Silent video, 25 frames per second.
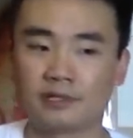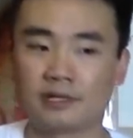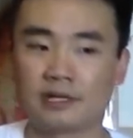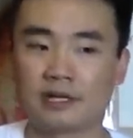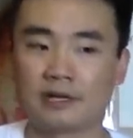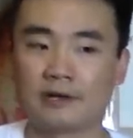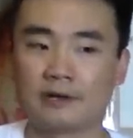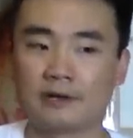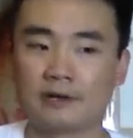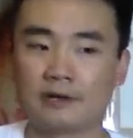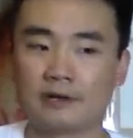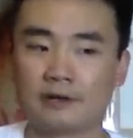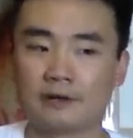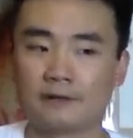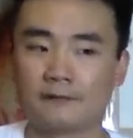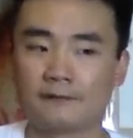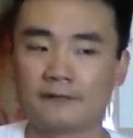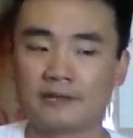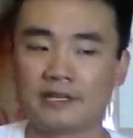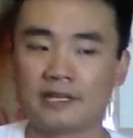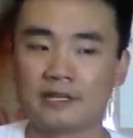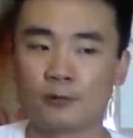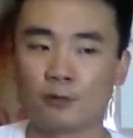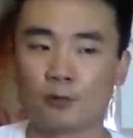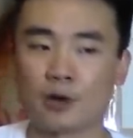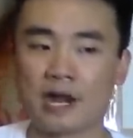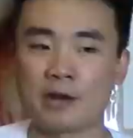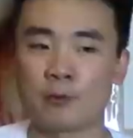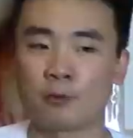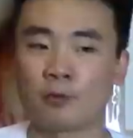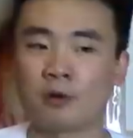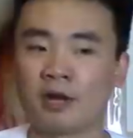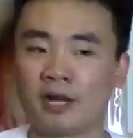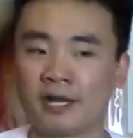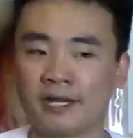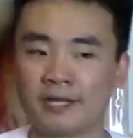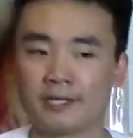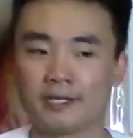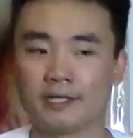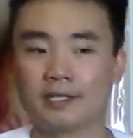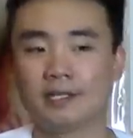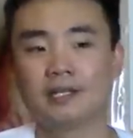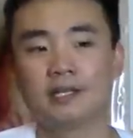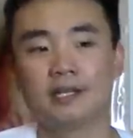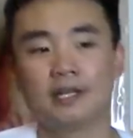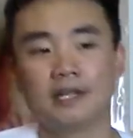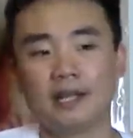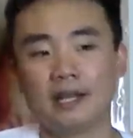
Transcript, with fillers: of the white one,